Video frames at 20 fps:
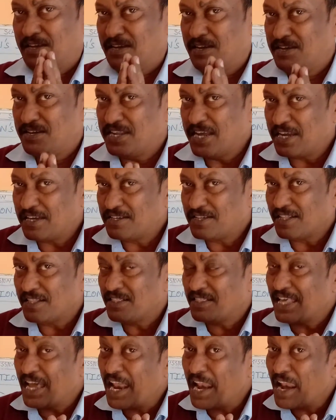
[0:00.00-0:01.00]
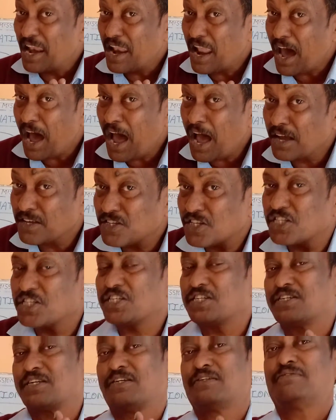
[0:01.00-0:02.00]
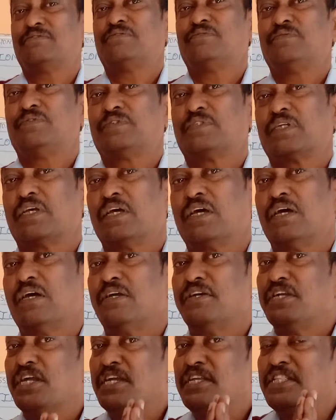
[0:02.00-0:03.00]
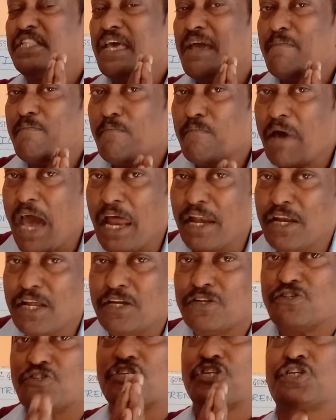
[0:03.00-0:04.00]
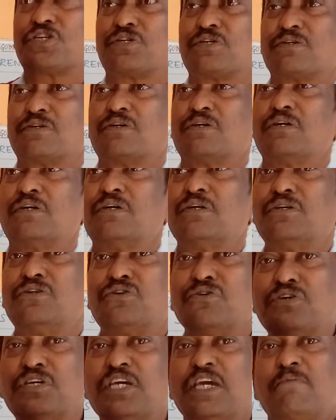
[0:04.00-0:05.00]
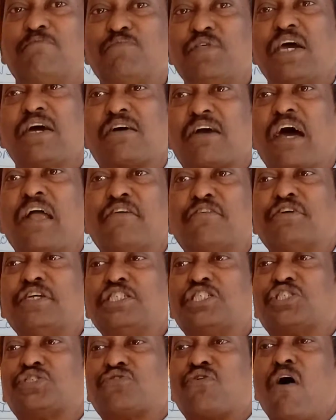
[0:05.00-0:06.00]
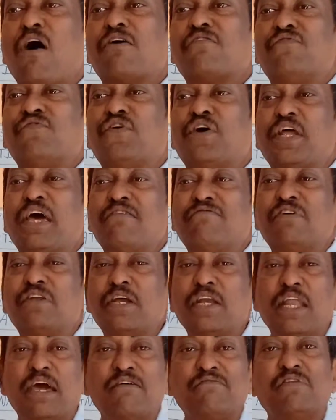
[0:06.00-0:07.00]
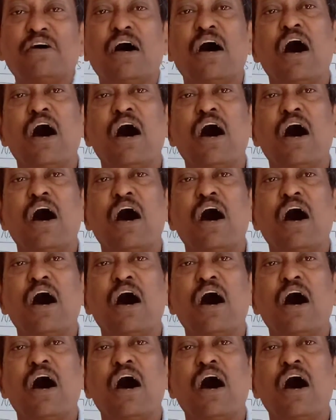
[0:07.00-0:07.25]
did they last? Did they manage to keep their country strong forever and ever?